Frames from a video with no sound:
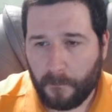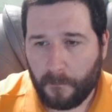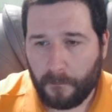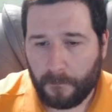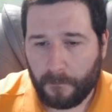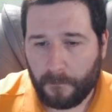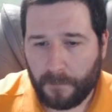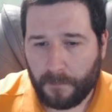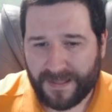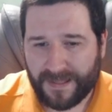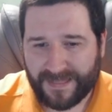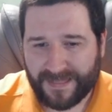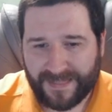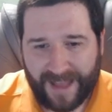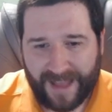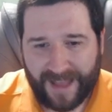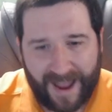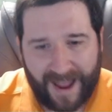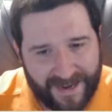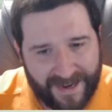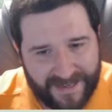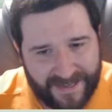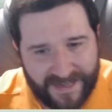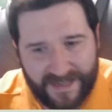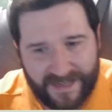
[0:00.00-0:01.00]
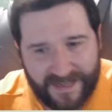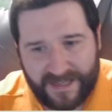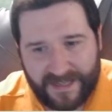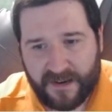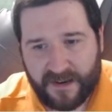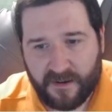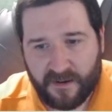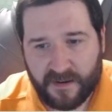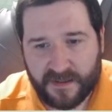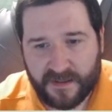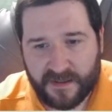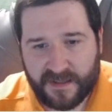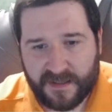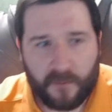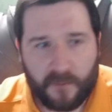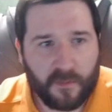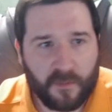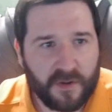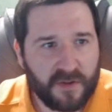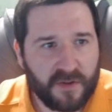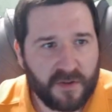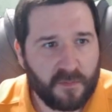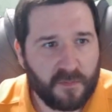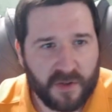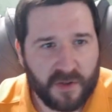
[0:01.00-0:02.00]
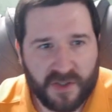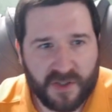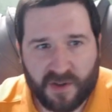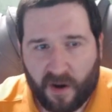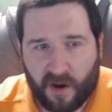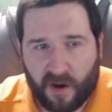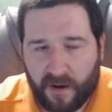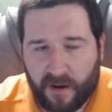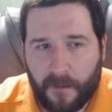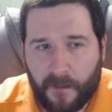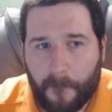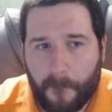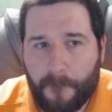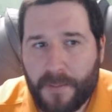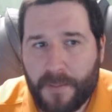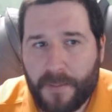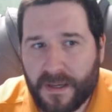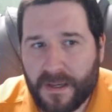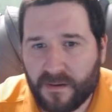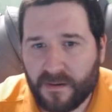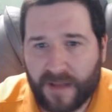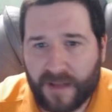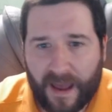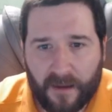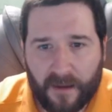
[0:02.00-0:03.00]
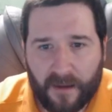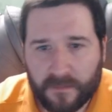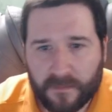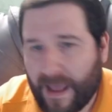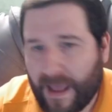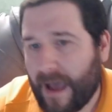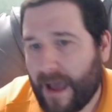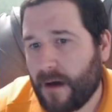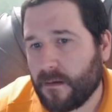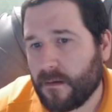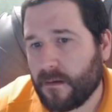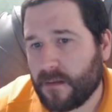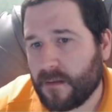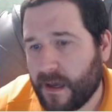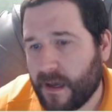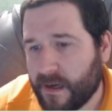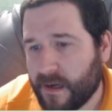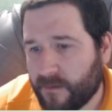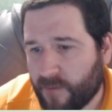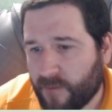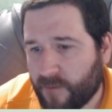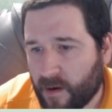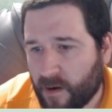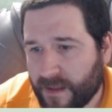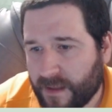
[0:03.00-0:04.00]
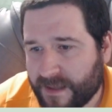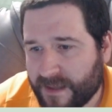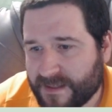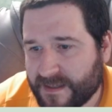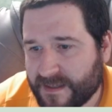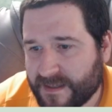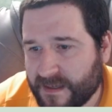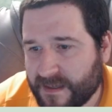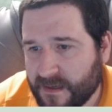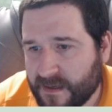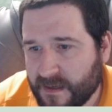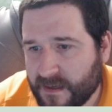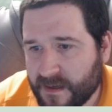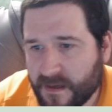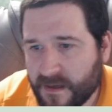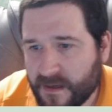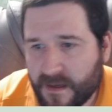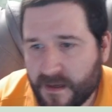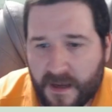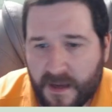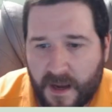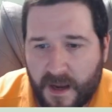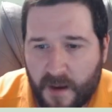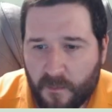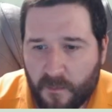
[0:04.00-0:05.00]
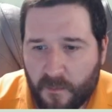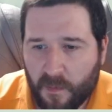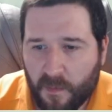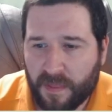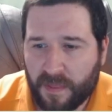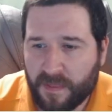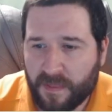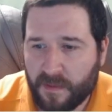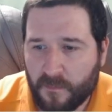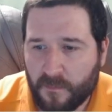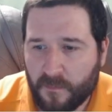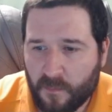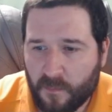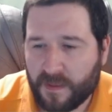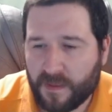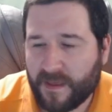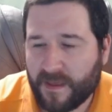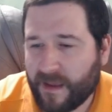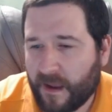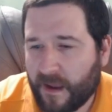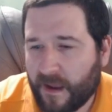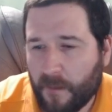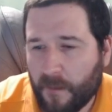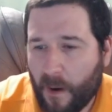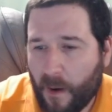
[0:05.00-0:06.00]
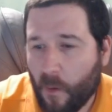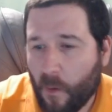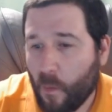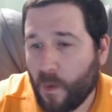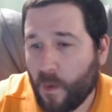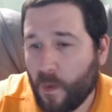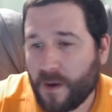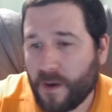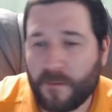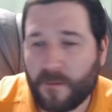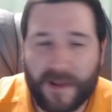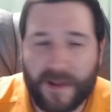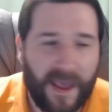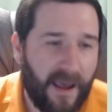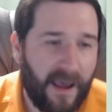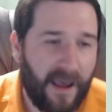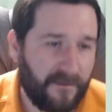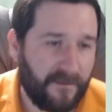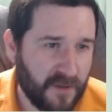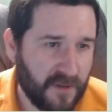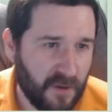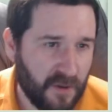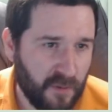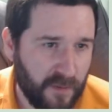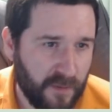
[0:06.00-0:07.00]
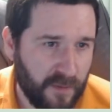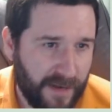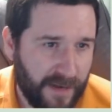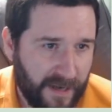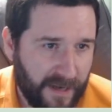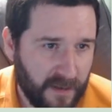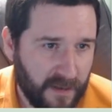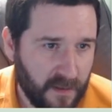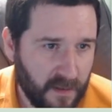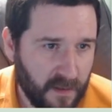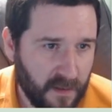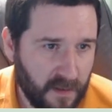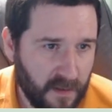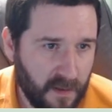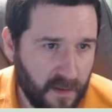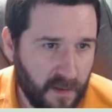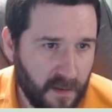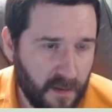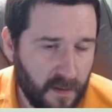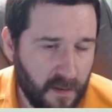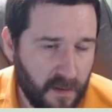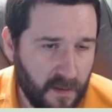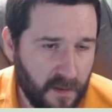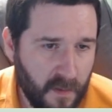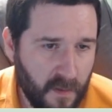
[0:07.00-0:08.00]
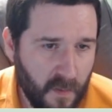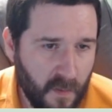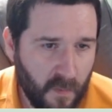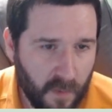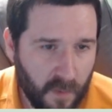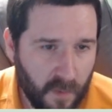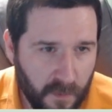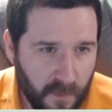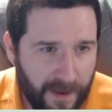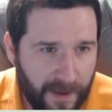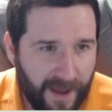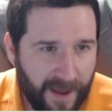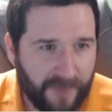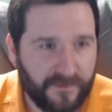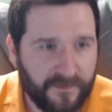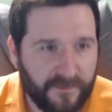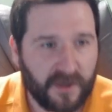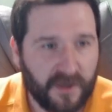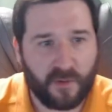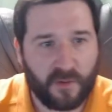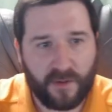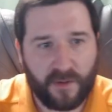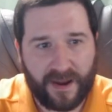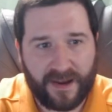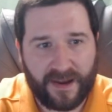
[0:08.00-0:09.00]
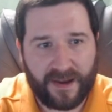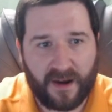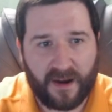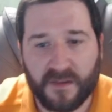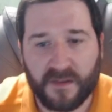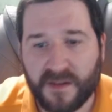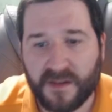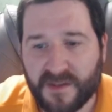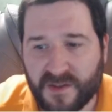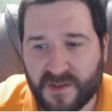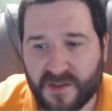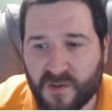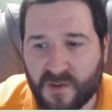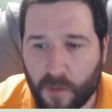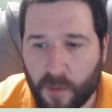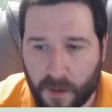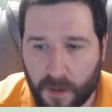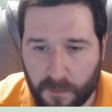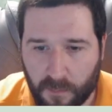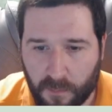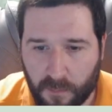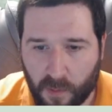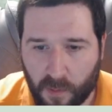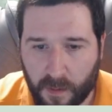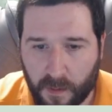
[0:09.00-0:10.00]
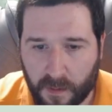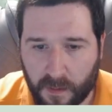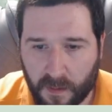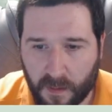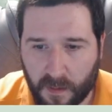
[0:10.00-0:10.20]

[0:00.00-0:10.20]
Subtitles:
But the idea here is that we're starting to build out the outline of our lesson, and we're thinking about what do we have to create? What do we have to create on this storyboard?